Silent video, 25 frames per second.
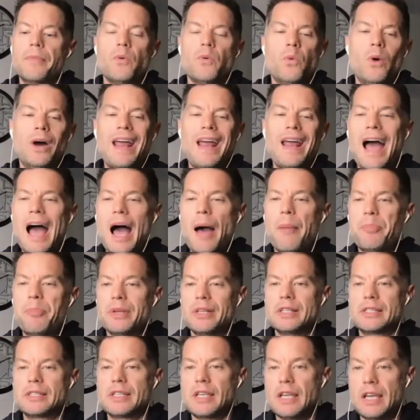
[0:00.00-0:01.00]
What
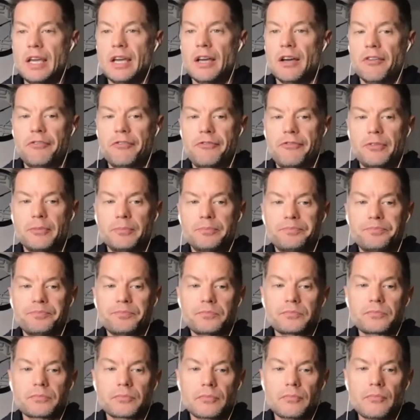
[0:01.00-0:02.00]
happens if
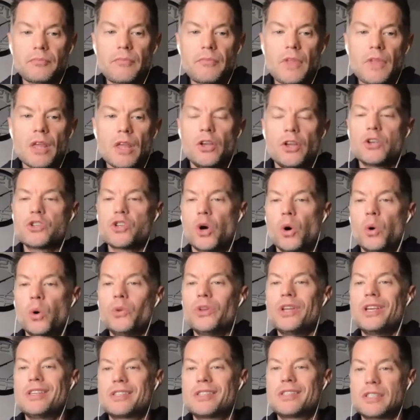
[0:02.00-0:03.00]
there's
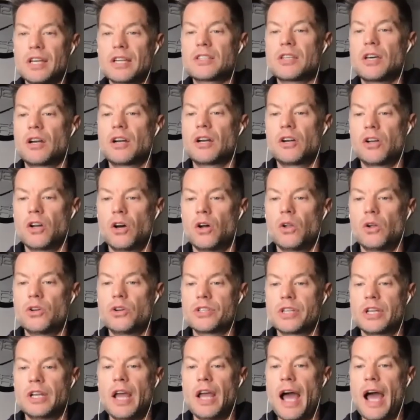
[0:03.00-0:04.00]
only
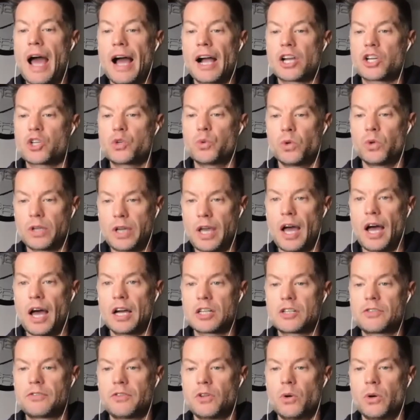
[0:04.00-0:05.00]
$600 in actual
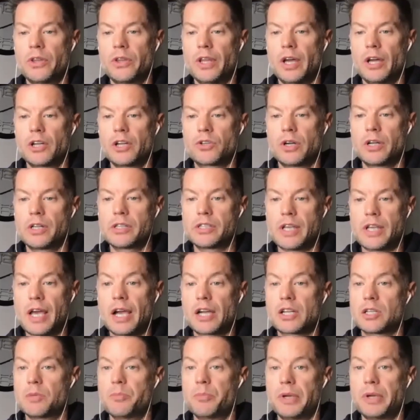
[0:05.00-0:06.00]
cash flow on that
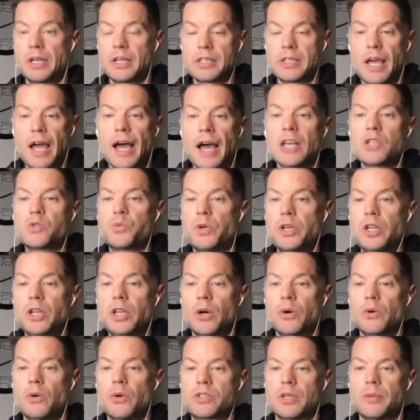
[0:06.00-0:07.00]
transaction? Because as we
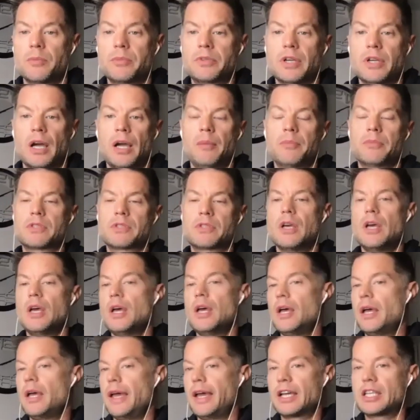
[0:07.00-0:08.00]
know, sometimes
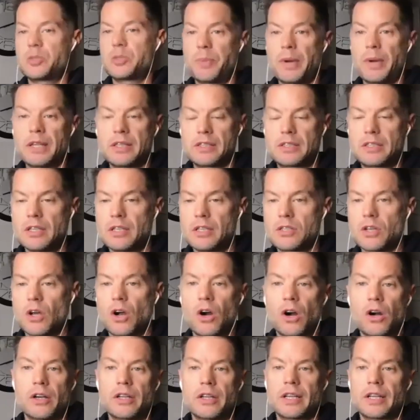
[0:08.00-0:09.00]
expenses
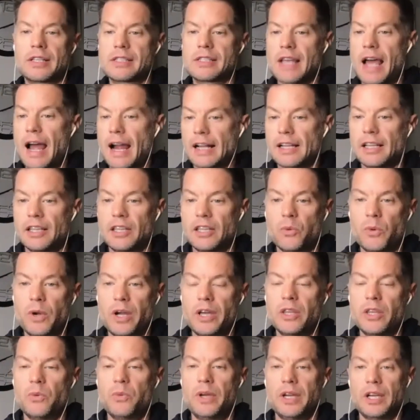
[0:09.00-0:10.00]
aren't exactly the
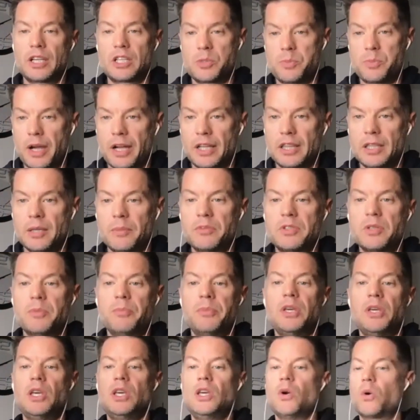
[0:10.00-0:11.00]
way that we expect them to
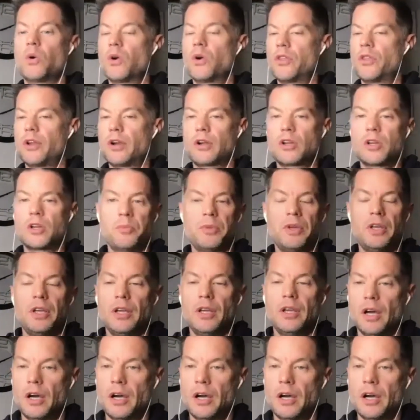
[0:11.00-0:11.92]
be, or there could be